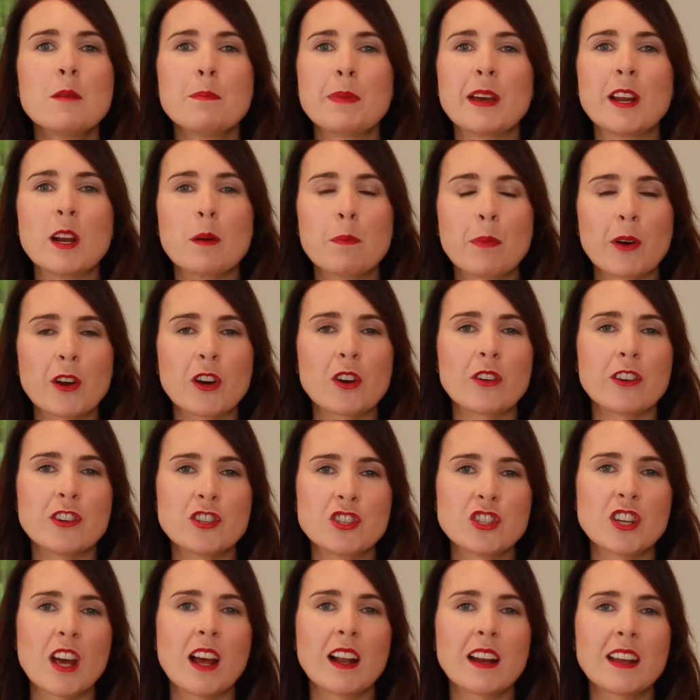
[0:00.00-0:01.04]
peanut butter and
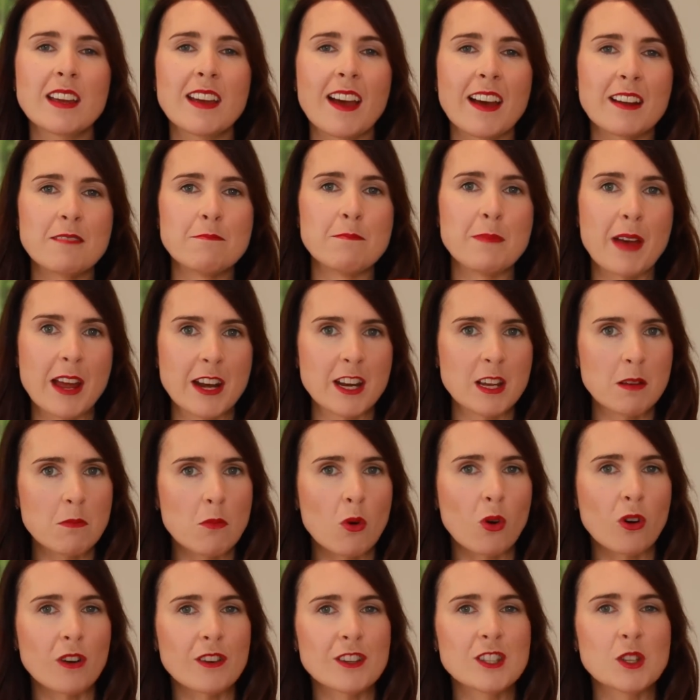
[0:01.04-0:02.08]
jelly, and many
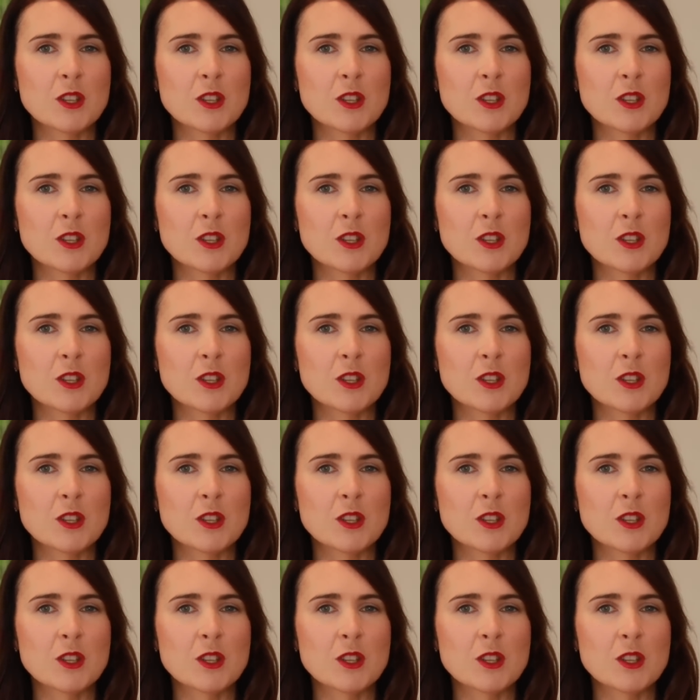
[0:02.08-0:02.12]
more.